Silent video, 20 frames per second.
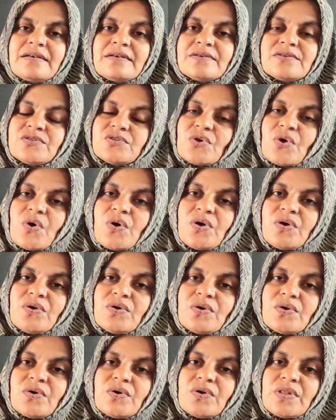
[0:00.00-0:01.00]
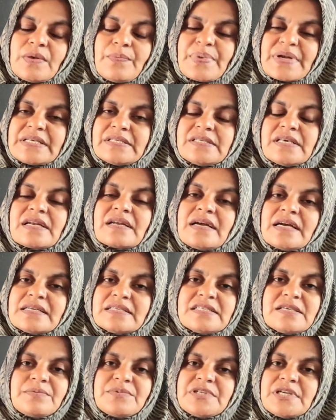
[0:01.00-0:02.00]
So, the present
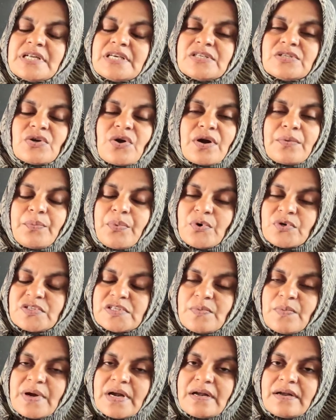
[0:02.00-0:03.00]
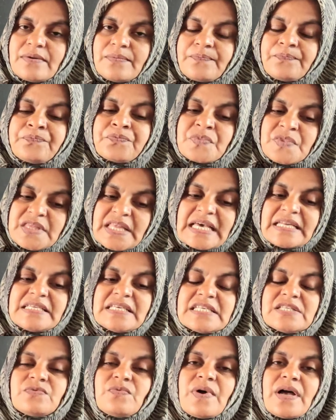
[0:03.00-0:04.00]
consumption is not possible. That
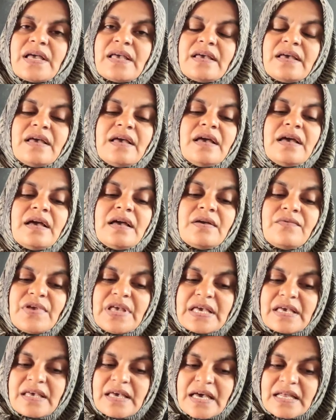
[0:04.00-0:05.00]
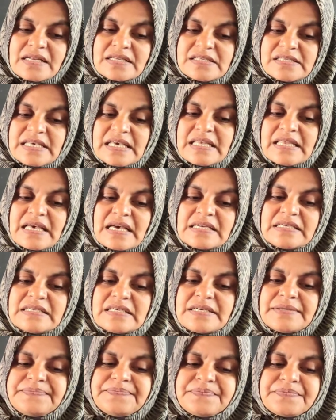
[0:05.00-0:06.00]
is why we can see that
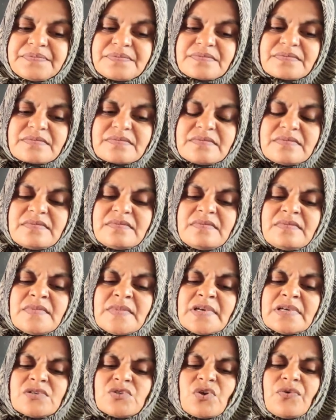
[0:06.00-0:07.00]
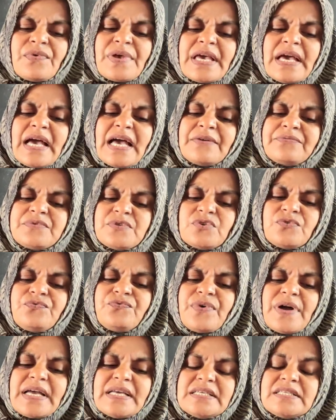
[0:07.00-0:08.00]
so we have to
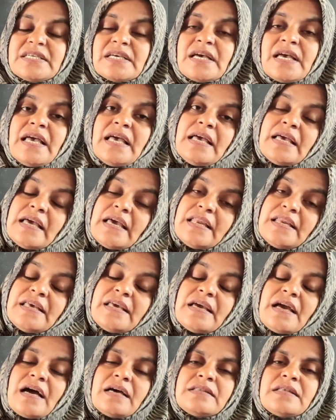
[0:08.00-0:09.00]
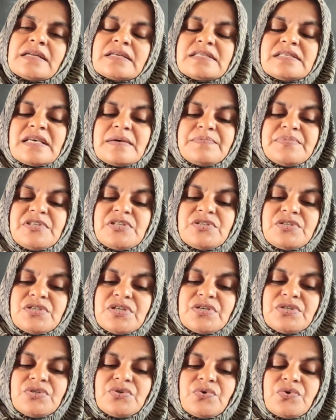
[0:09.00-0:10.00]
find any other
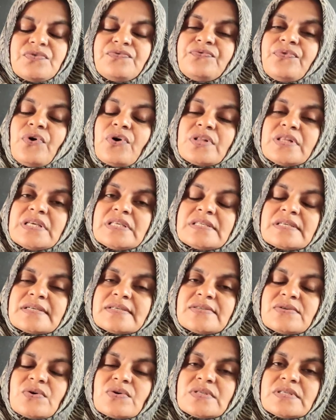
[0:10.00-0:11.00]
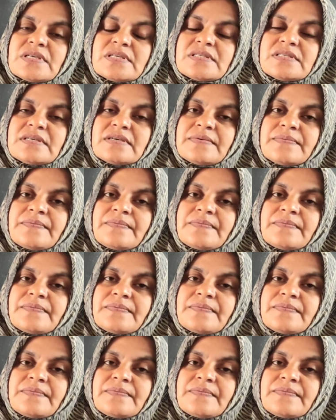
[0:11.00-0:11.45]
substitute for these resources.